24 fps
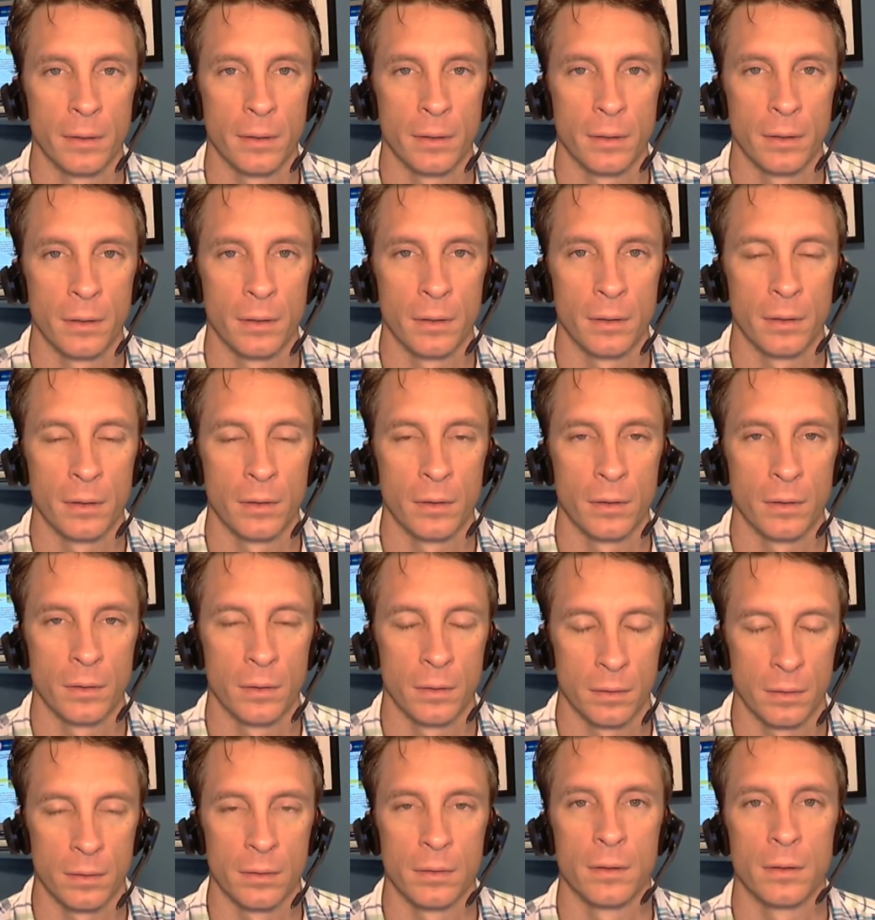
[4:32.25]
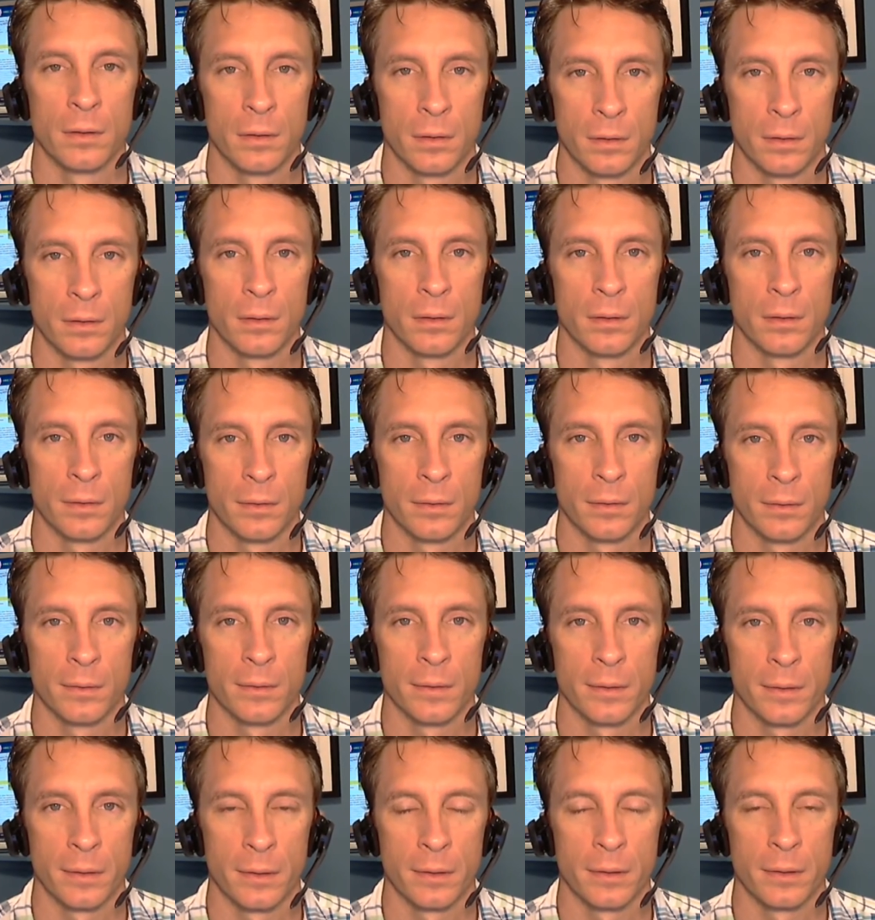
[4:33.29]

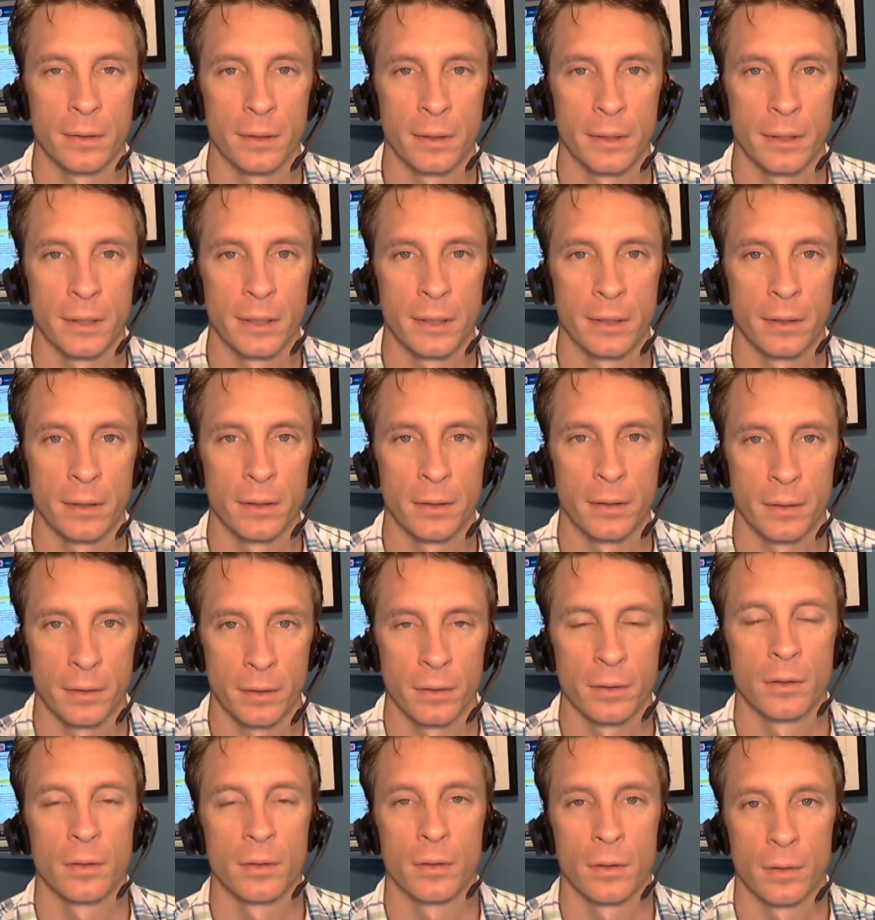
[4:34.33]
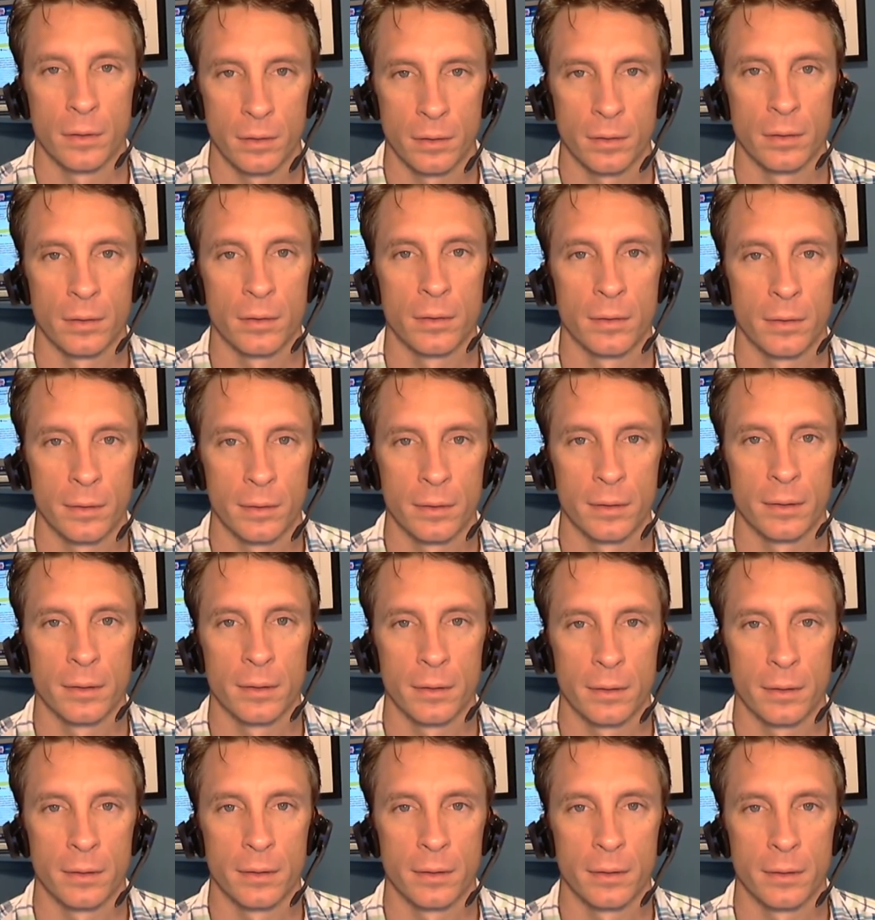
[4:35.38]

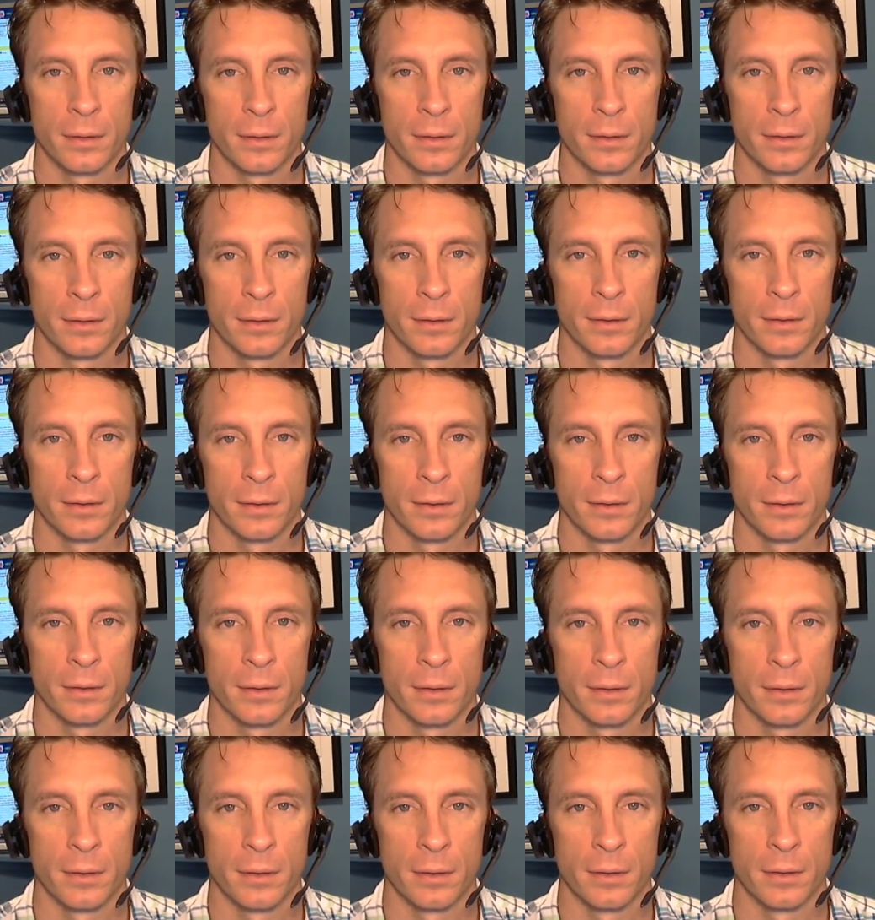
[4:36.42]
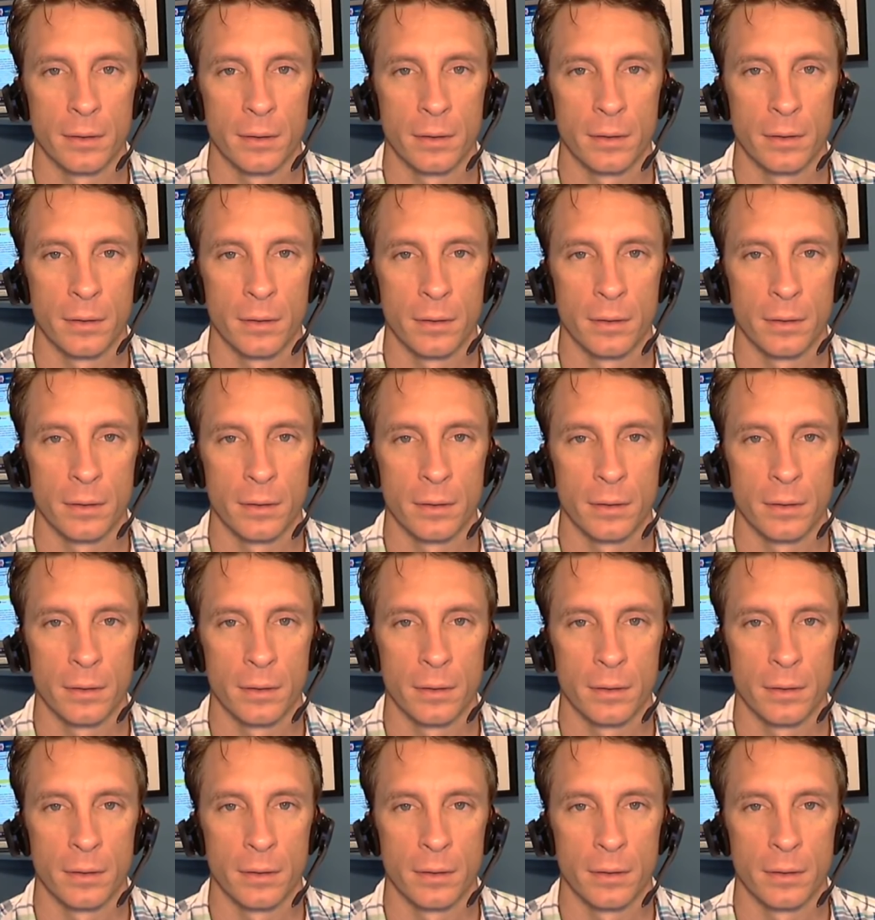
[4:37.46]
(silent)